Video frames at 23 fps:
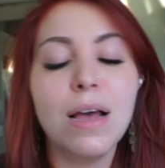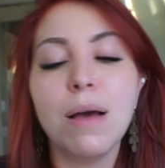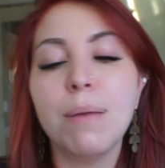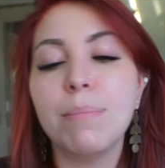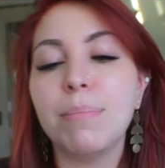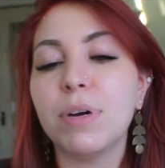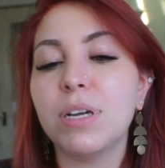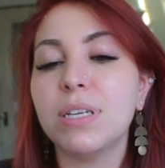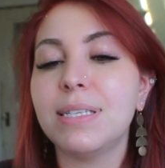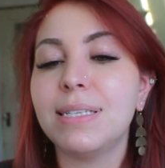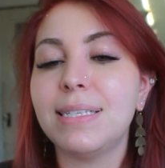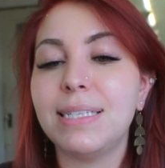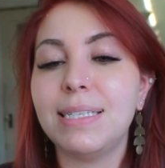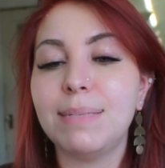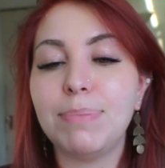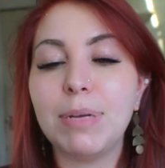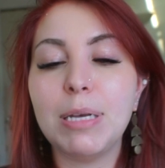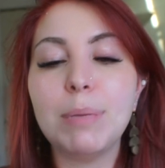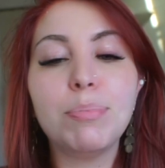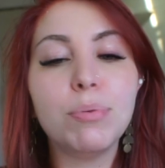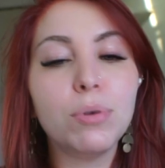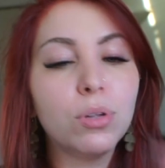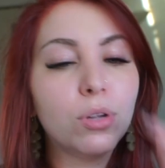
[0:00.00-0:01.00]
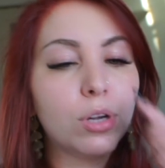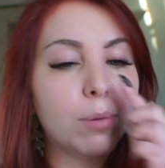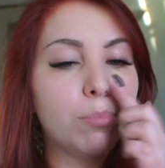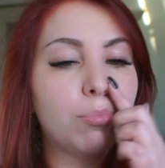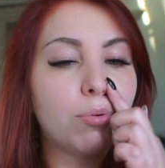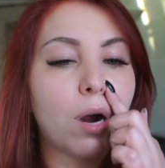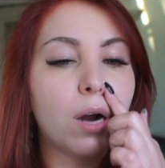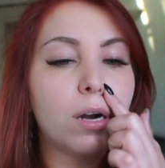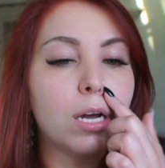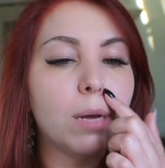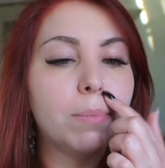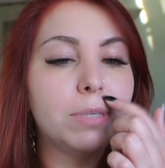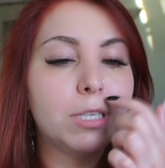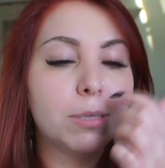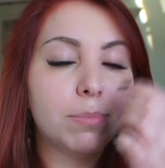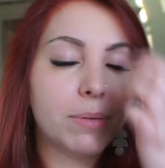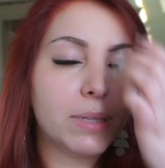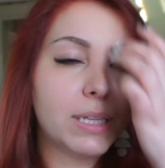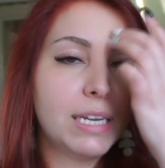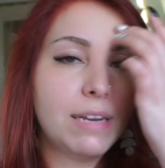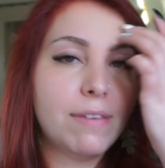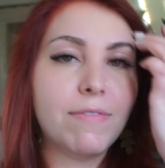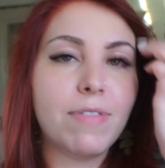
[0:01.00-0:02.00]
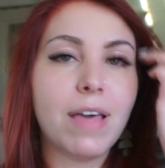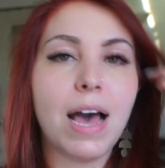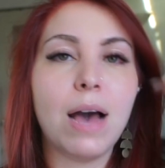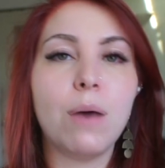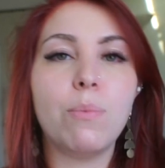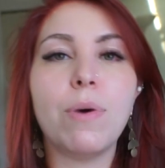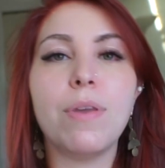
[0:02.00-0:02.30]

But people are brought up to believe that,